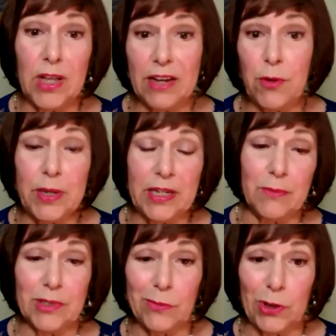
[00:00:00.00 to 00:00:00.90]
lot. Well, everybody
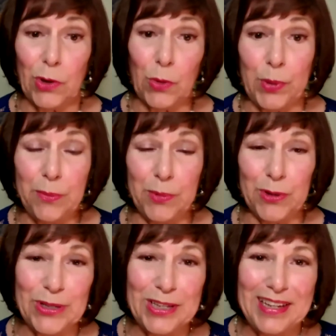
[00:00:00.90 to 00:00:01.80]
comes in with their own
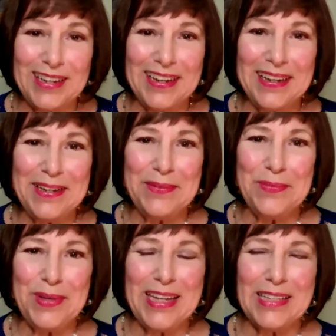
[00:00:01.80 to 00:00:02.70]
people.
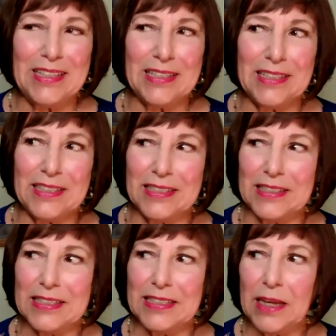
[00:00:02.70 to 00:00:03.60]
And
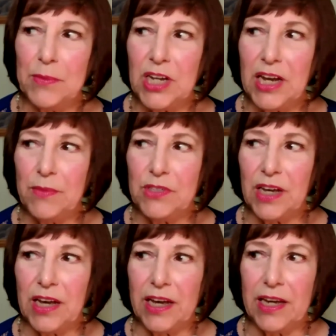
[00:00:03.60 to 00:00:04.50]

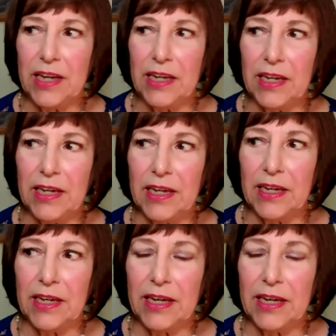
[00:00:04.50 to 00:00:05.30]
sometimes I